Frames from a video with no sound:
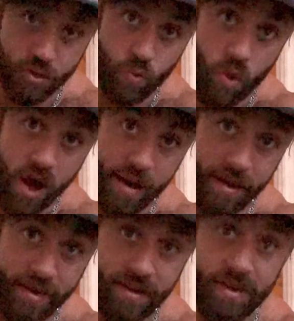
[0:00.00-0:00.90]
the one.
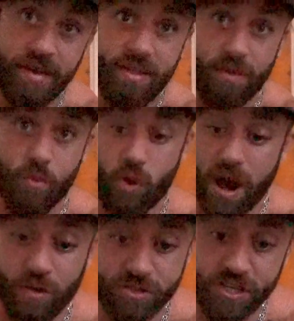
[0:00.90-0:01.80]
The more
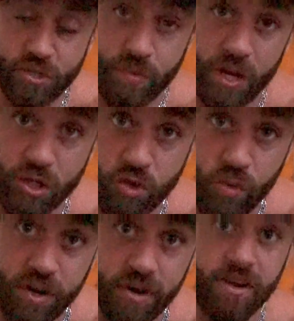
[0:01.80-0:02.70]
hours I spend on
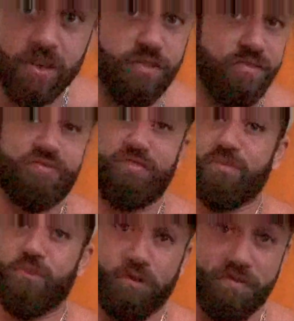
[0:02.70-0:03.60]
Twitter, the
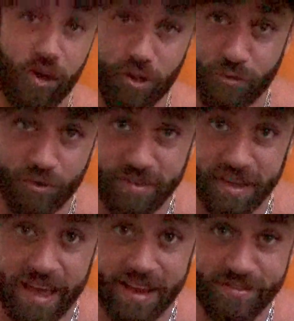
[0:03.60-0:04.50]
more followers I
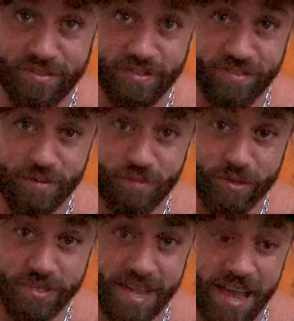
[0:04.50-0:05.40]
get. It's just as
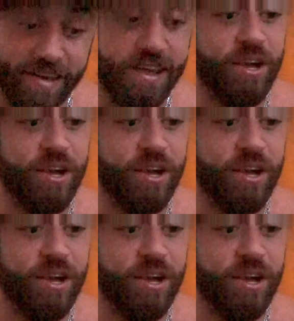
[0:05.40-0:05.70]
simple as that.